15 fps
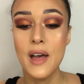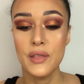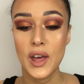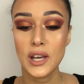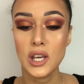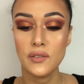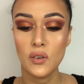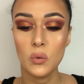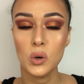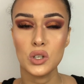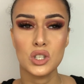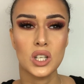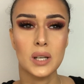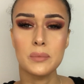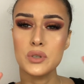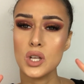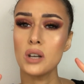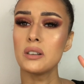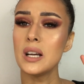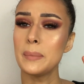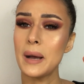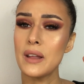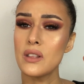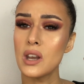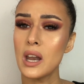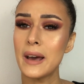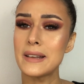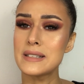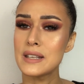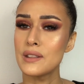Thank you for watching. I'm sorry about the
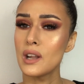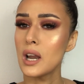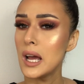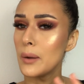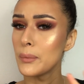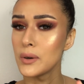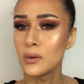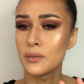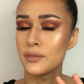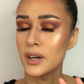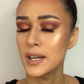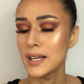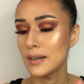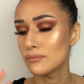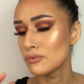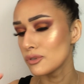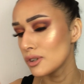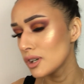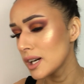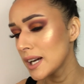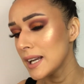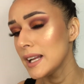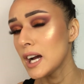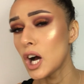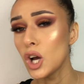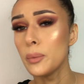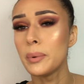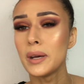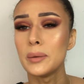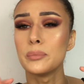lighting. The lighting went all funny. I'm really
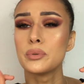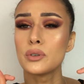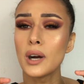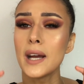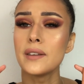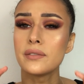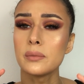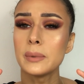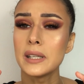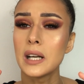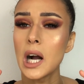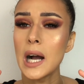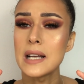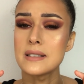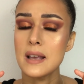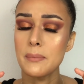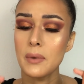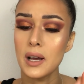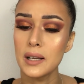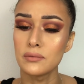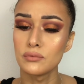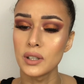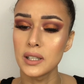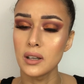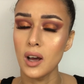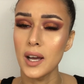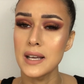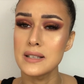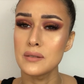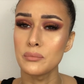hoping, pray for me guys, that my ring
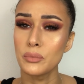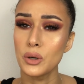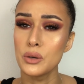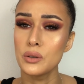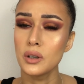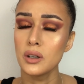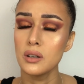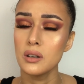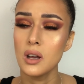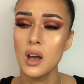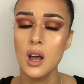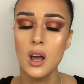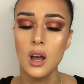light isn't broken.